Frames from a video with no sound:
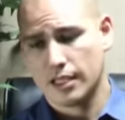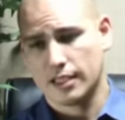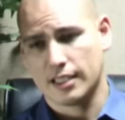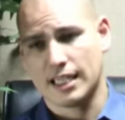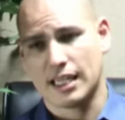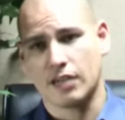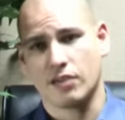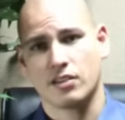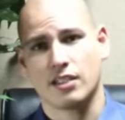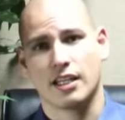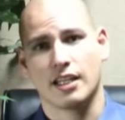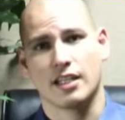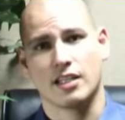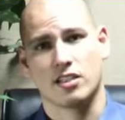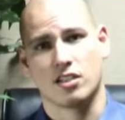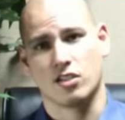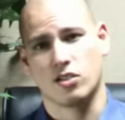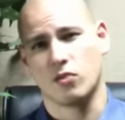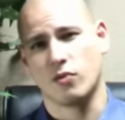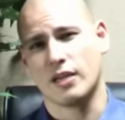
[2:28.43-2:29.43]
The downside
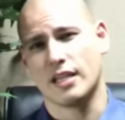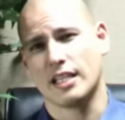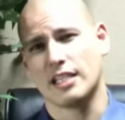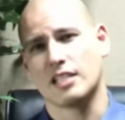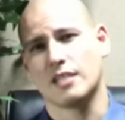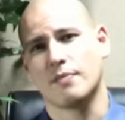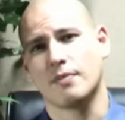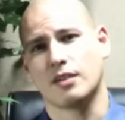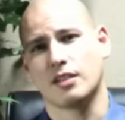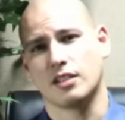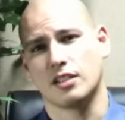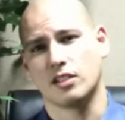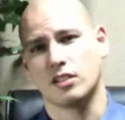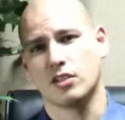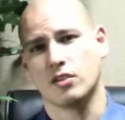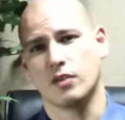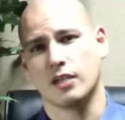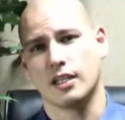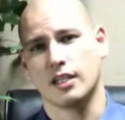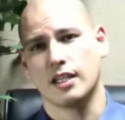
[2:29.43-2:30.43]
is the way they typically
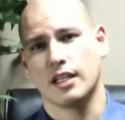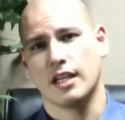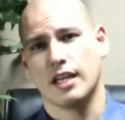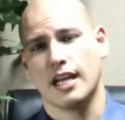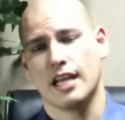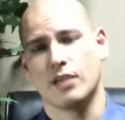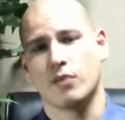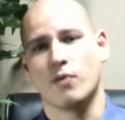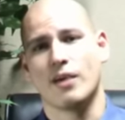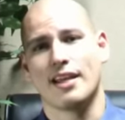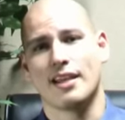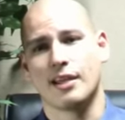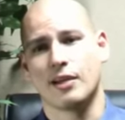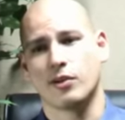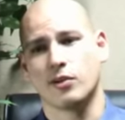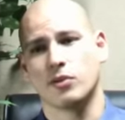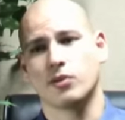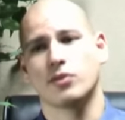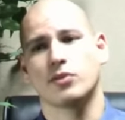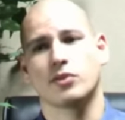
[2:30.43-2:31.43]
do it and the way they
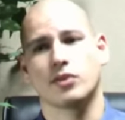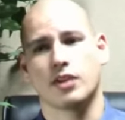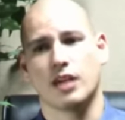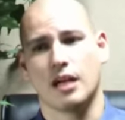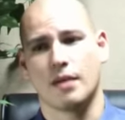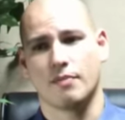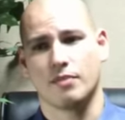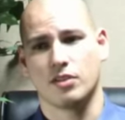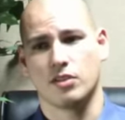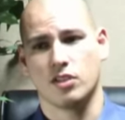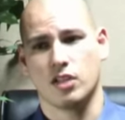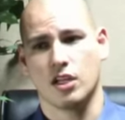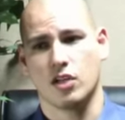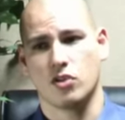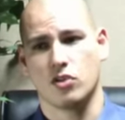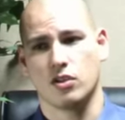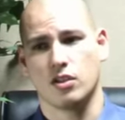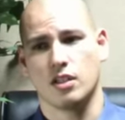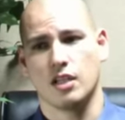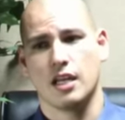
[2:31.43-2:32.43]
earn their
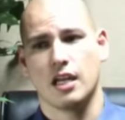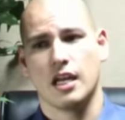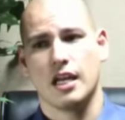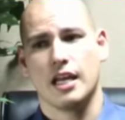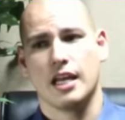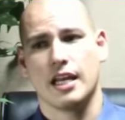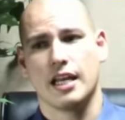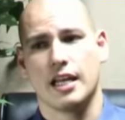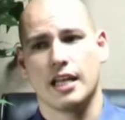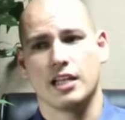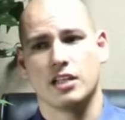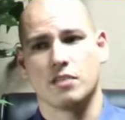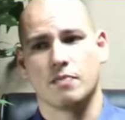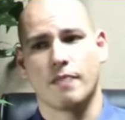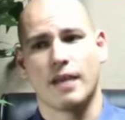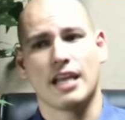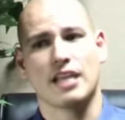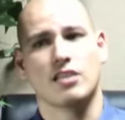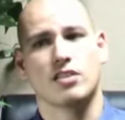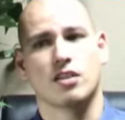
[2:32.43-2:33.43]
compensation is
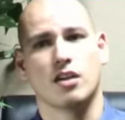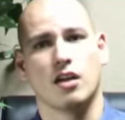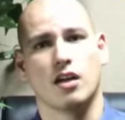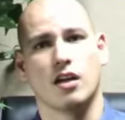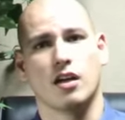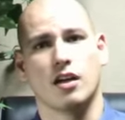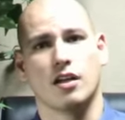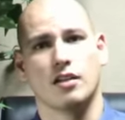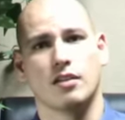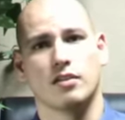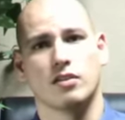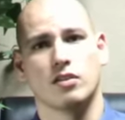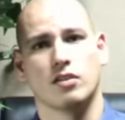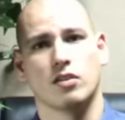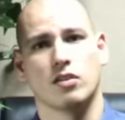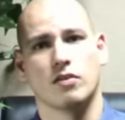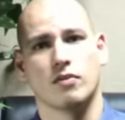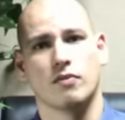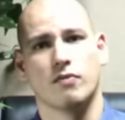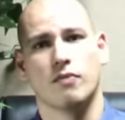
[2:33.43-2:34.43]
based on
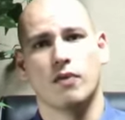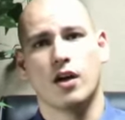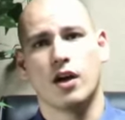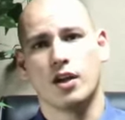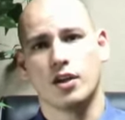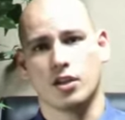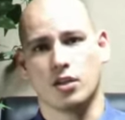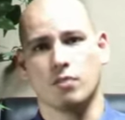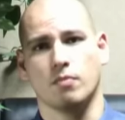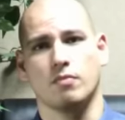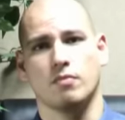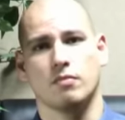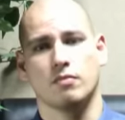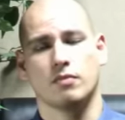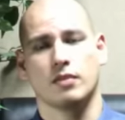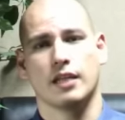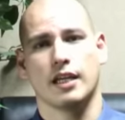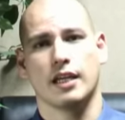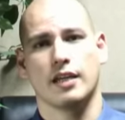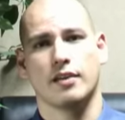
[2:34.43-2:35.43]
volume.
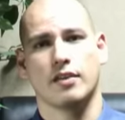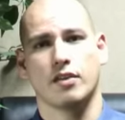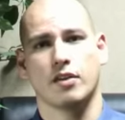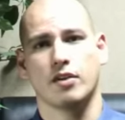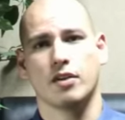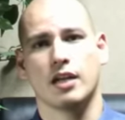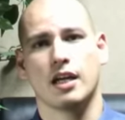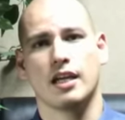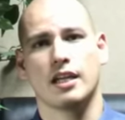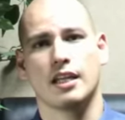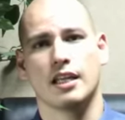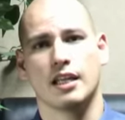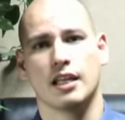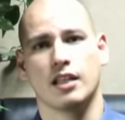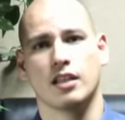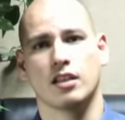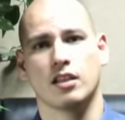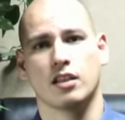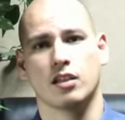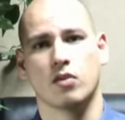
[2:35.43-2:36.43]
Okay? They're not
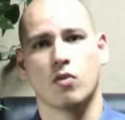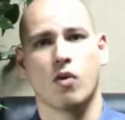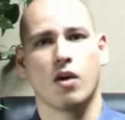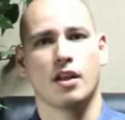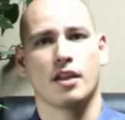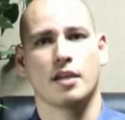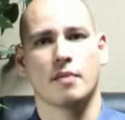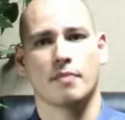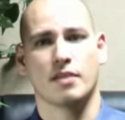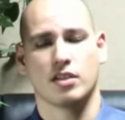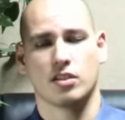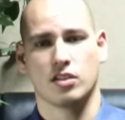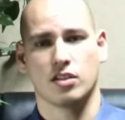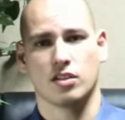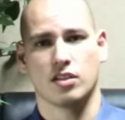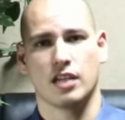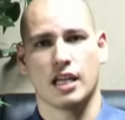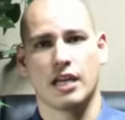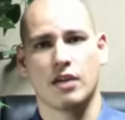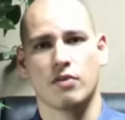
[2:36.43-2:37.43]
in the quality
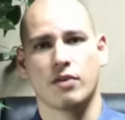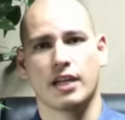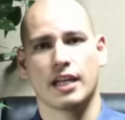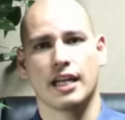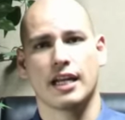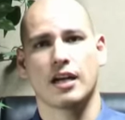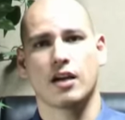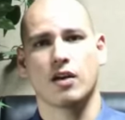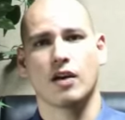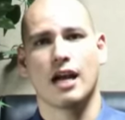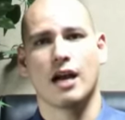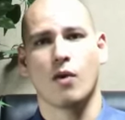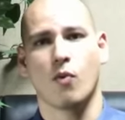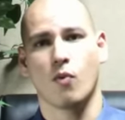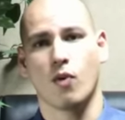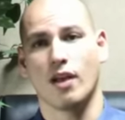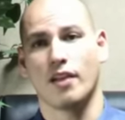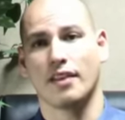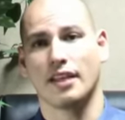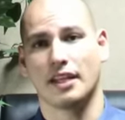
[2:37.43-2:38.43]
business. They don't care how
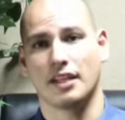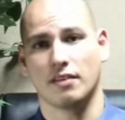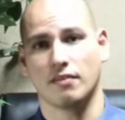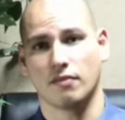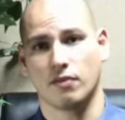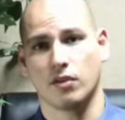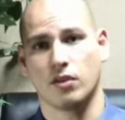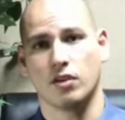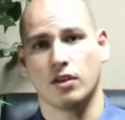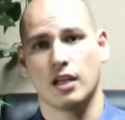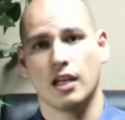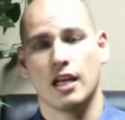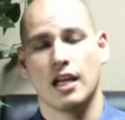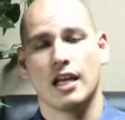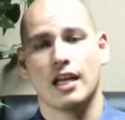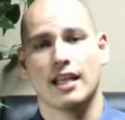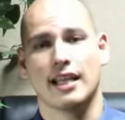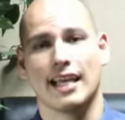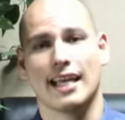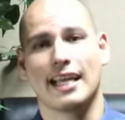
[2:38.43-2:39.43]
well they convert.
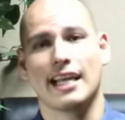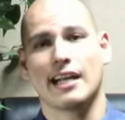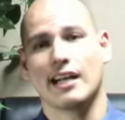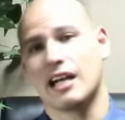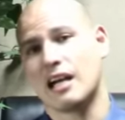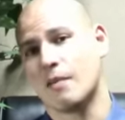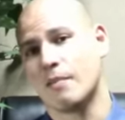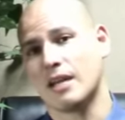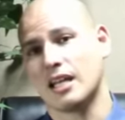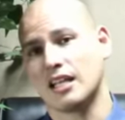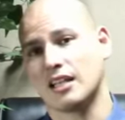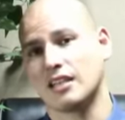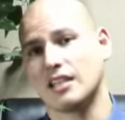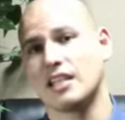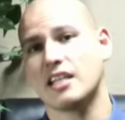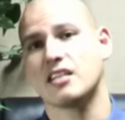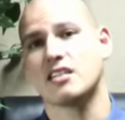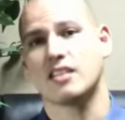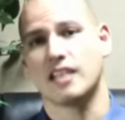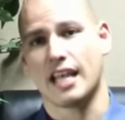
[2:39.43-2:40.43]
They care how many
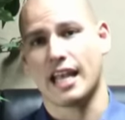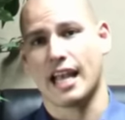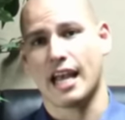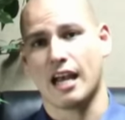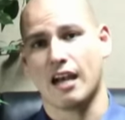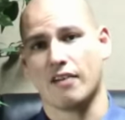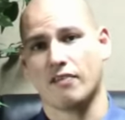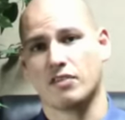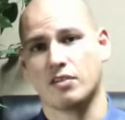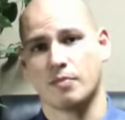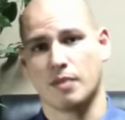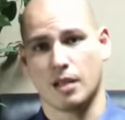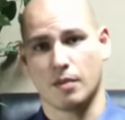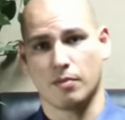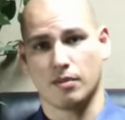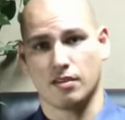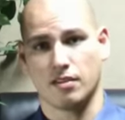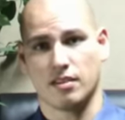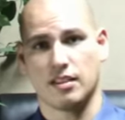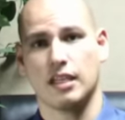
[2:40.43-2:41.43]
leads they have to be
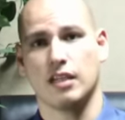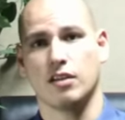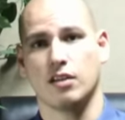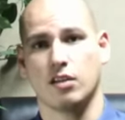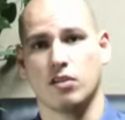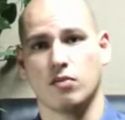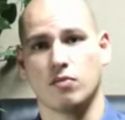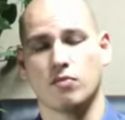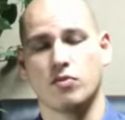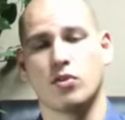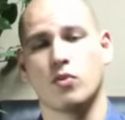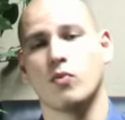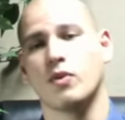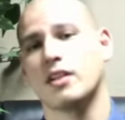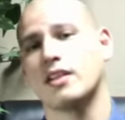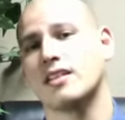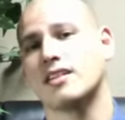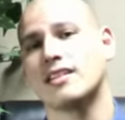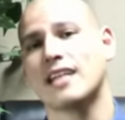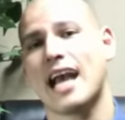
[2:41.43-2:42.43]
able to sell you. So
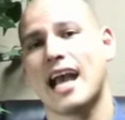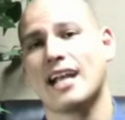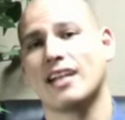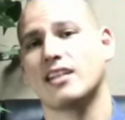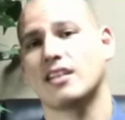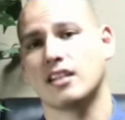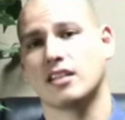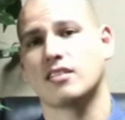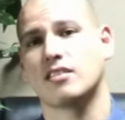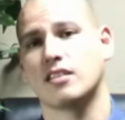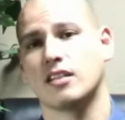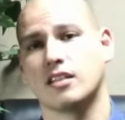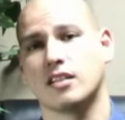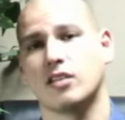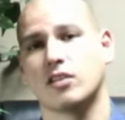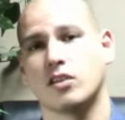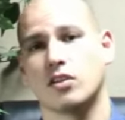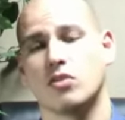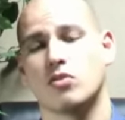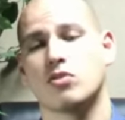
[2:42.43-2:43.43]
one of the tactics that
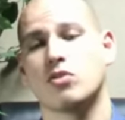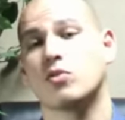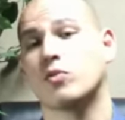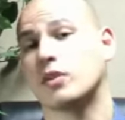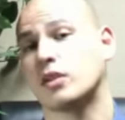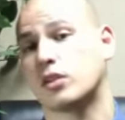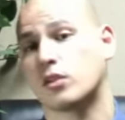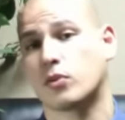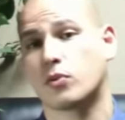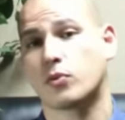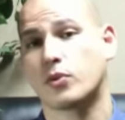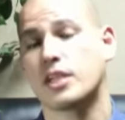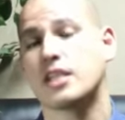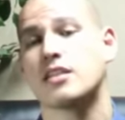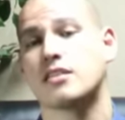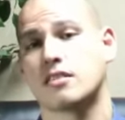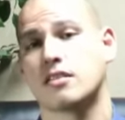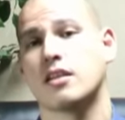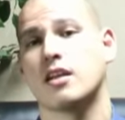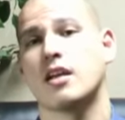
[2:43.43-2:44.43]
they'll use to
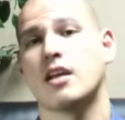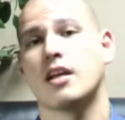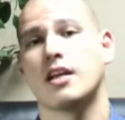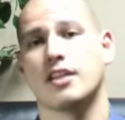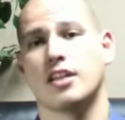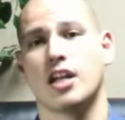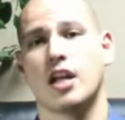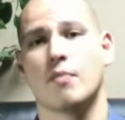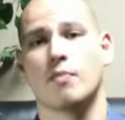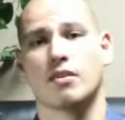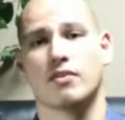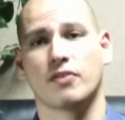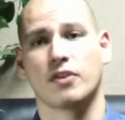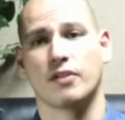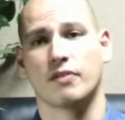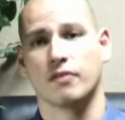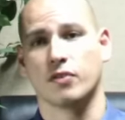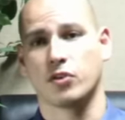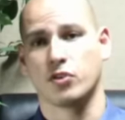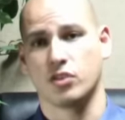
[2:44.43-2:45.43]
increase the number of
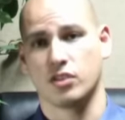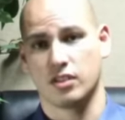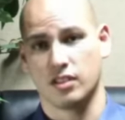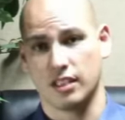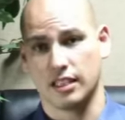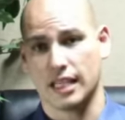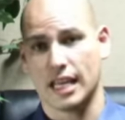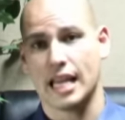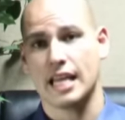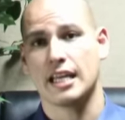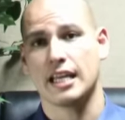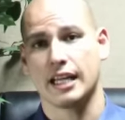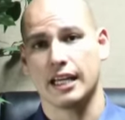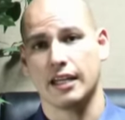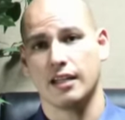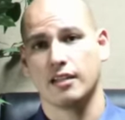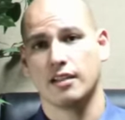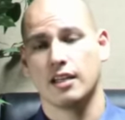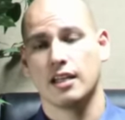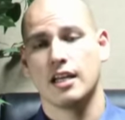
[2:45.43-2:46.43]
conversions that they
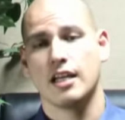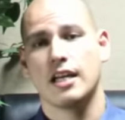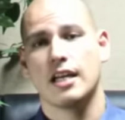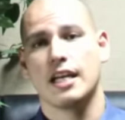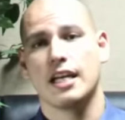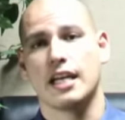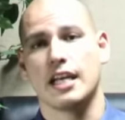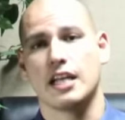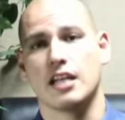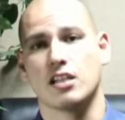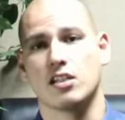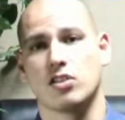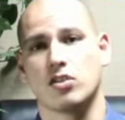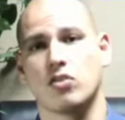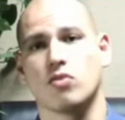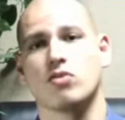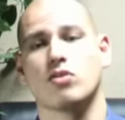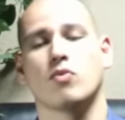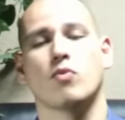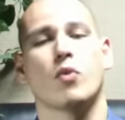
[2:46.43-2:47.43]
get is
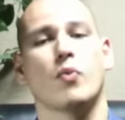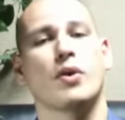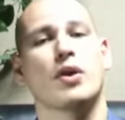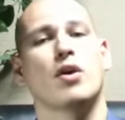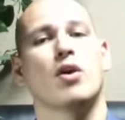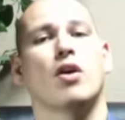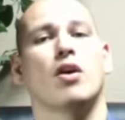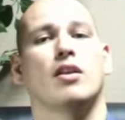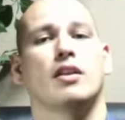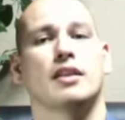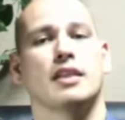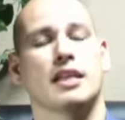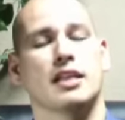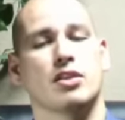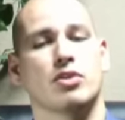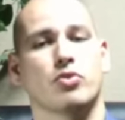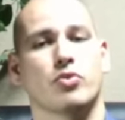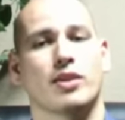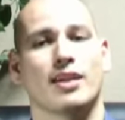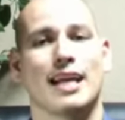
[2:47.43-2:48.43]
using what we call in the
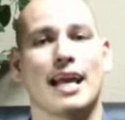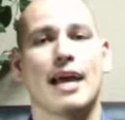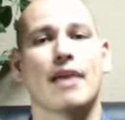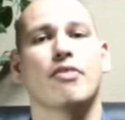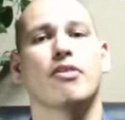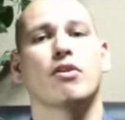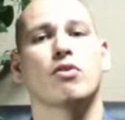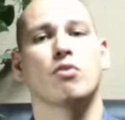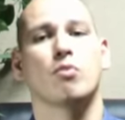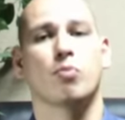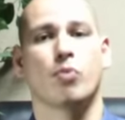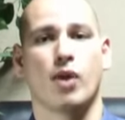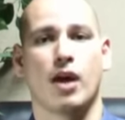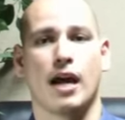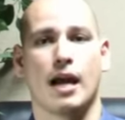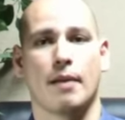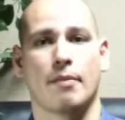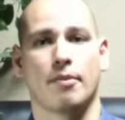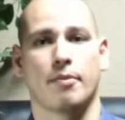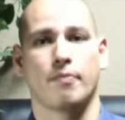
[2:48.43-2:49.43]
industry an ethical
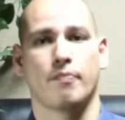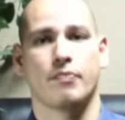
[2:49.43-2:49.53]
bribe.